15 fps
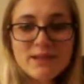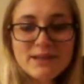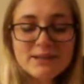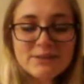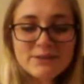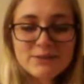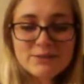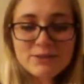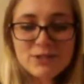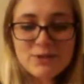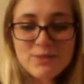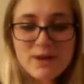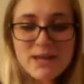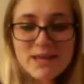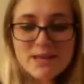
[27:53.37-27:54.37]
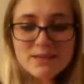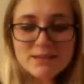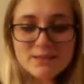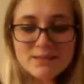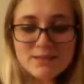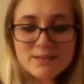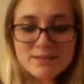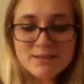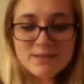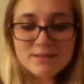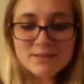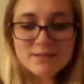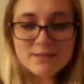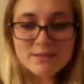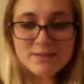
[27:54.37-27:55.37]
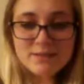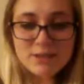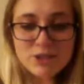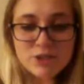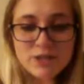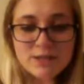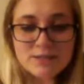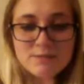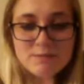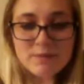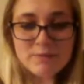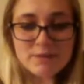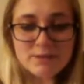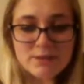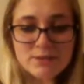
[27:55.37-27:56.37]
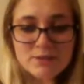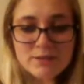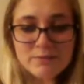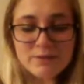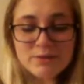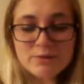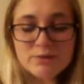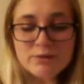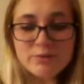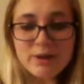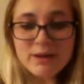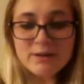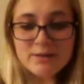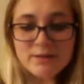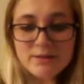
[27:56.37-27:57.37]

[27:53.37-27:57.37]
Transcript: I don't know where she went. Did you guys get my message? It went through, right?